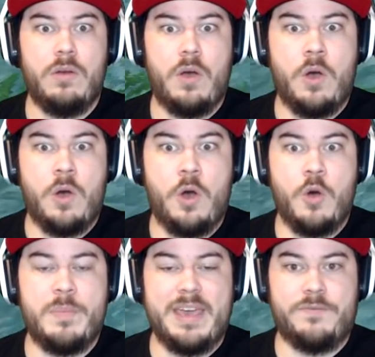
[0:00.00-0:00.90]

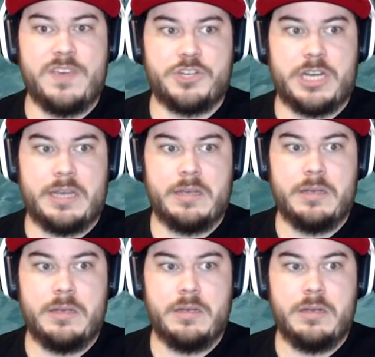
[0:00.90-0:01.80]
Oh, big fishy.
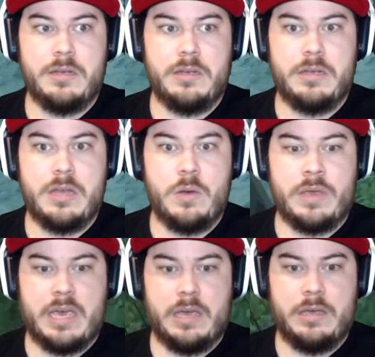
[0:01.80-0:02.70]

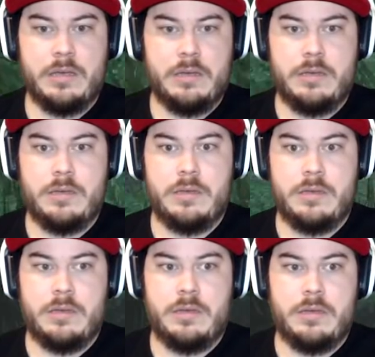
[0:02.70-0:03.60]
Okay.
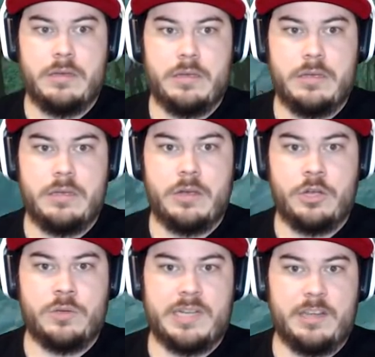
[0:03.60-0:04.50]
Are
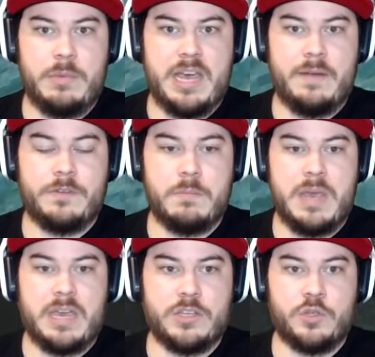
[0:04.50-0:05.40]
you telling me I have to
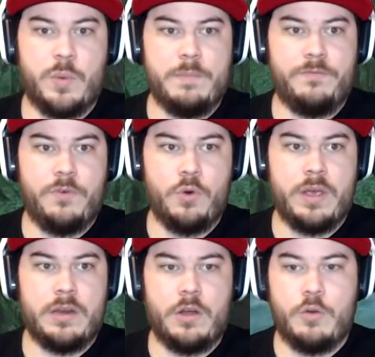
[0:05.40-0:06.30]
make a swim for
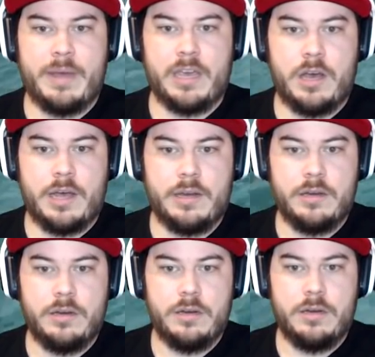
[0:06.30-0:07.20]
it? Oh my god.
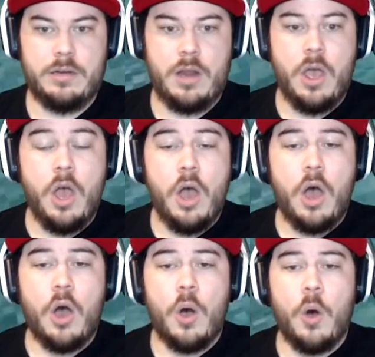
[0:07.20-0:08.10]

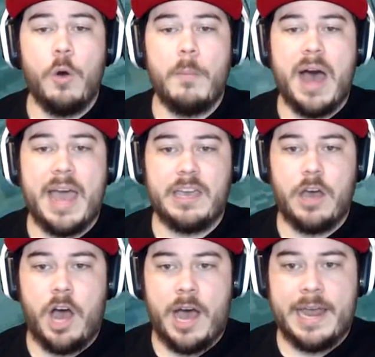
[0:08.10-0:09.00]
Oh my
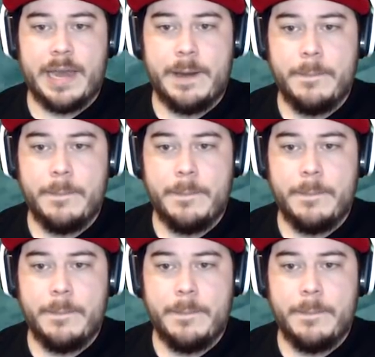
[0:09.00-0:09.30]
god.